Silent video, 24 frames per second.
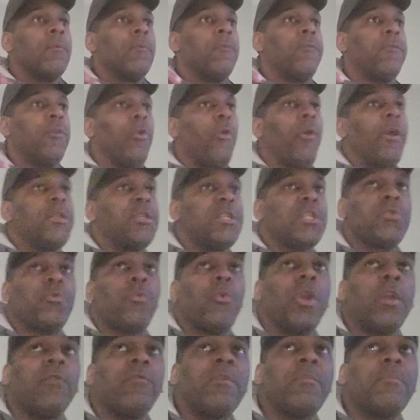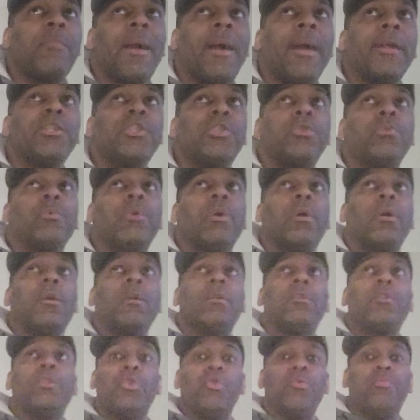Floyd just want to remind you.
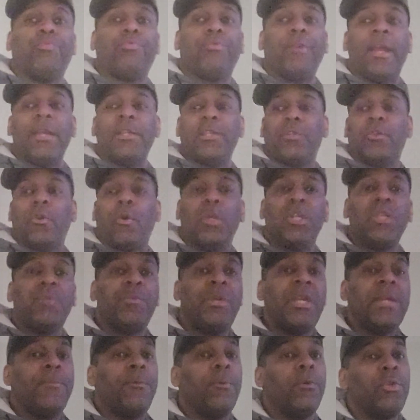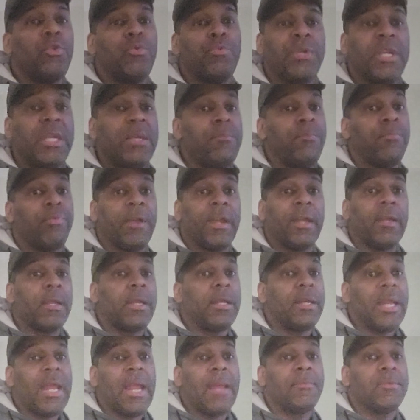You praising all these people and you keep bringing
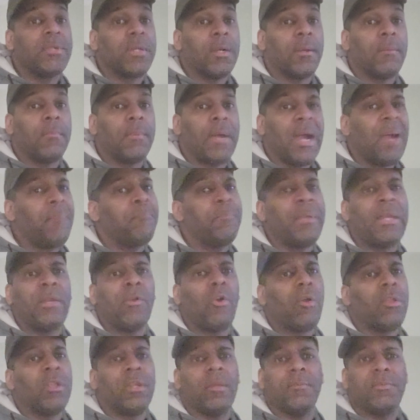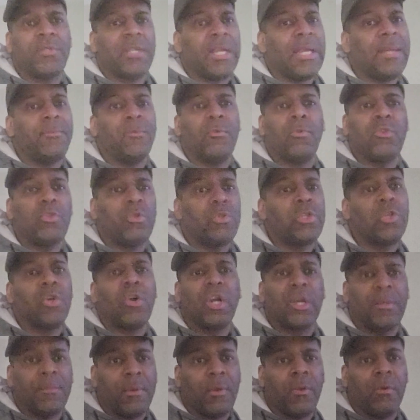their names up. I beat all of them. Same dudes you
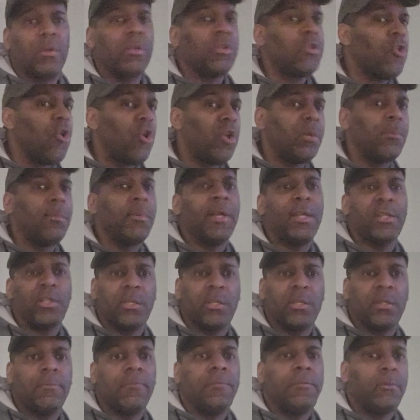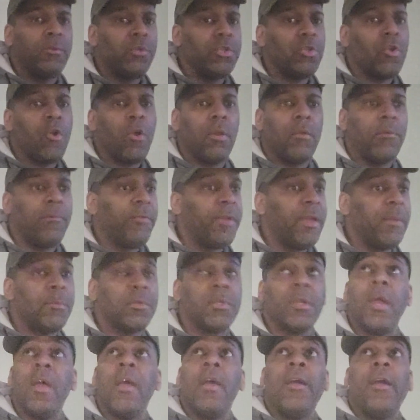talking about and calling them legends and future Hall of
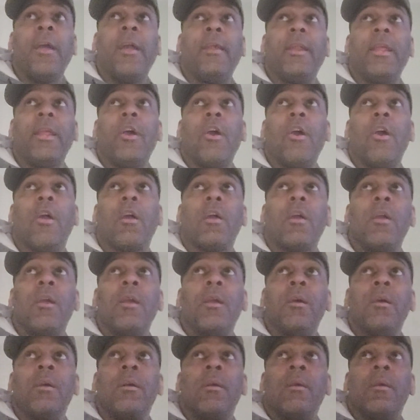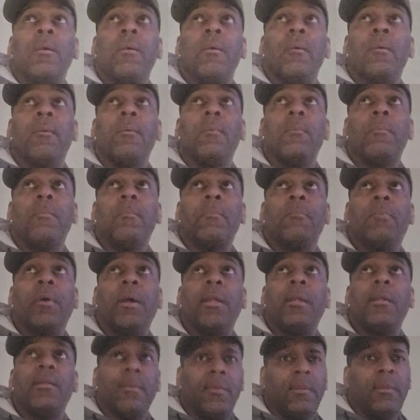Famers. And they are.
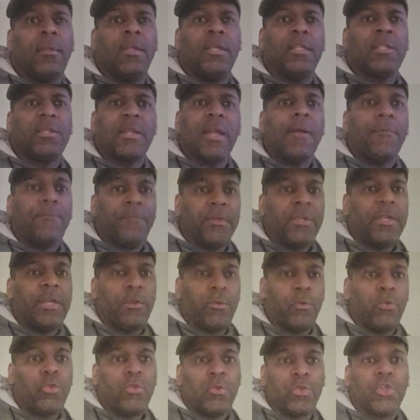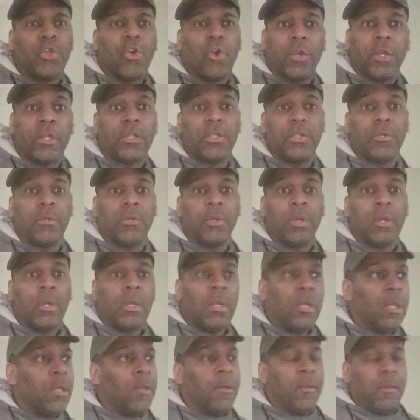But let's not forget who you're talking to.
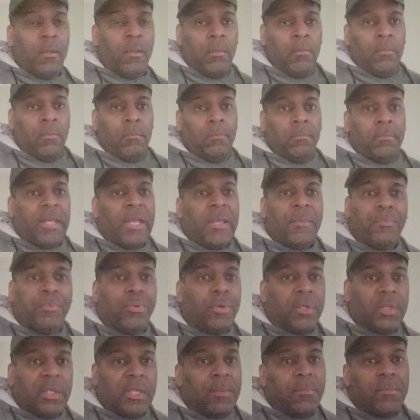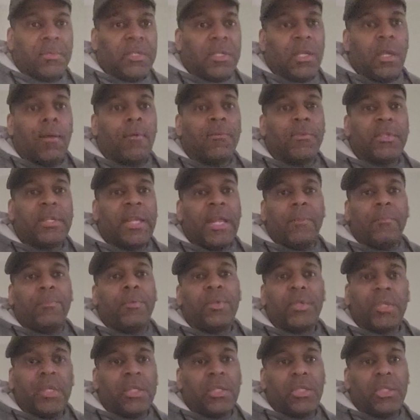They put themselves in that
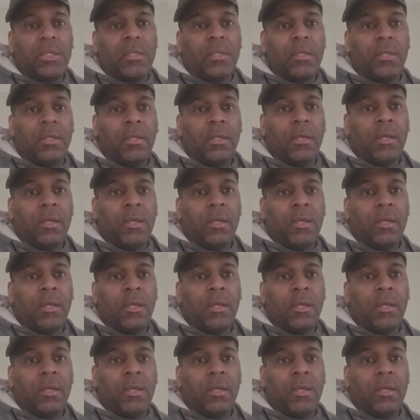position.